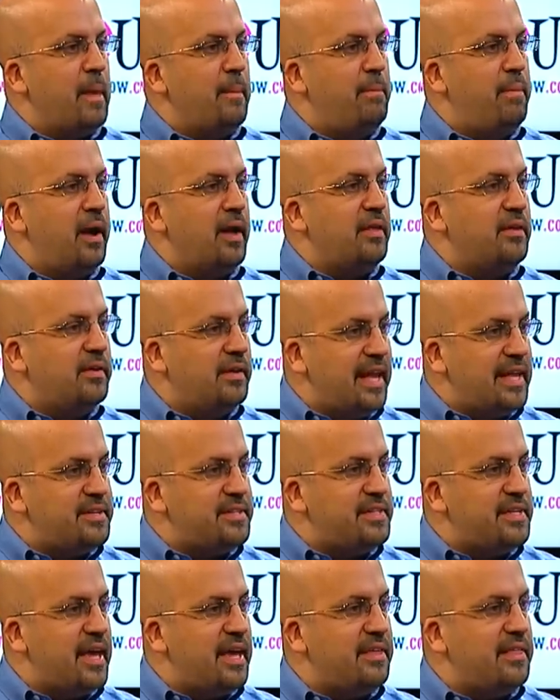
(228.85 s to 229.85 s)
but let's
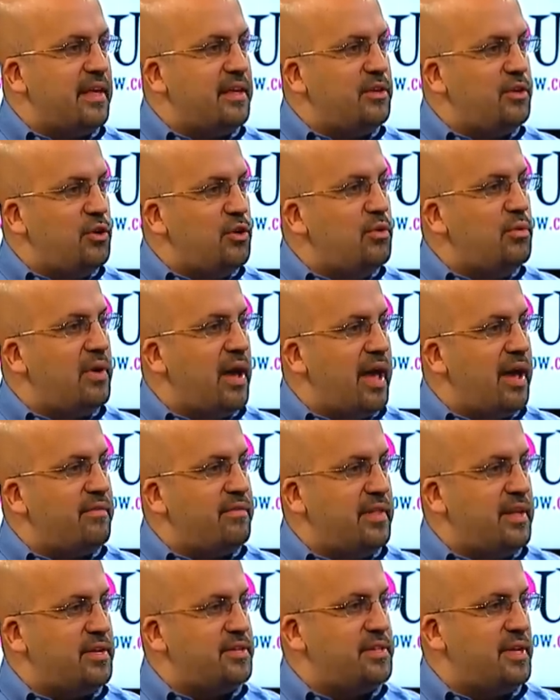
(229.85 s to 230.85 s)
say that you have
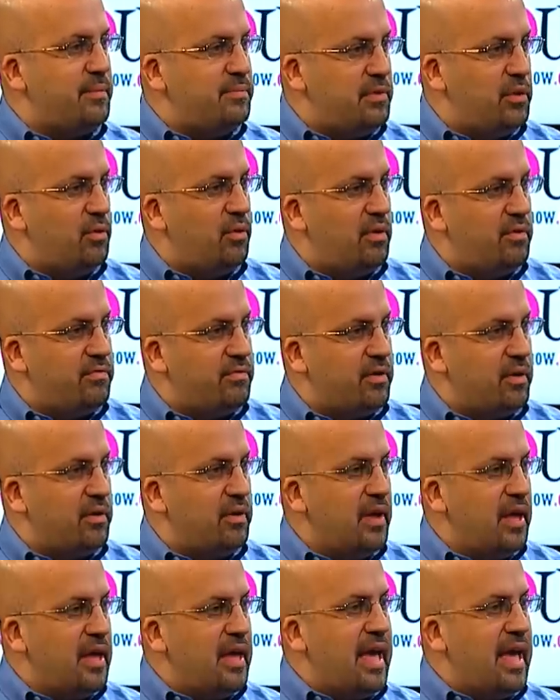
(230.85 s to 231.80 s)
an accepted offer,